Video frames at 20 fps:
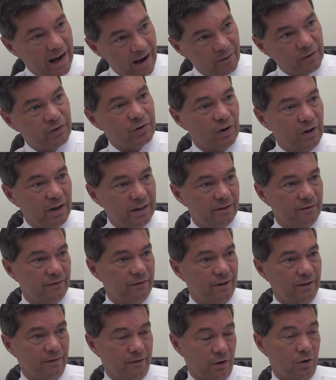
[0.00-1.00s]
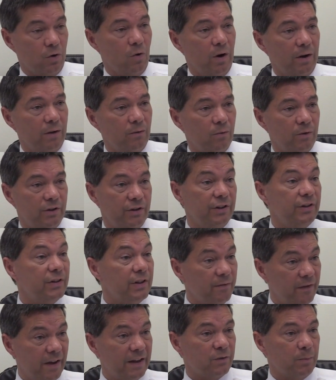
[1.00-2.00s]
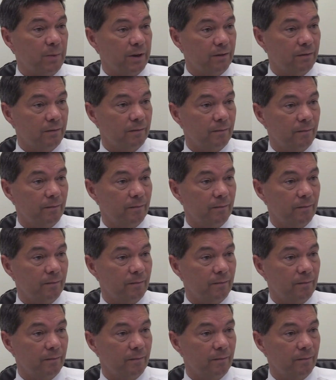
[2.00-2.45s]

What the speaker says: other side of the coin, which is investment,